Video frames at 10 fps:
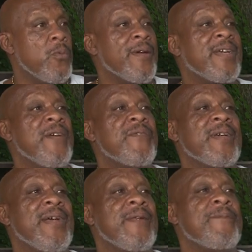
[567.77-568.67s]
We keep
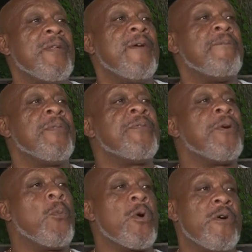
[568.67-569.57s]
forgetting
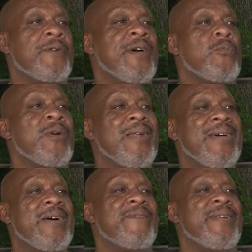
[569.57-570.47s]
the world that we
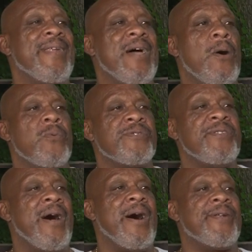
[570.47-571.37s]
live in now was
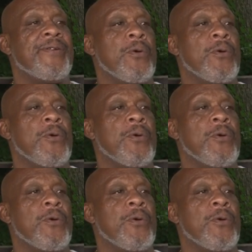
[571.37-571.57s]
not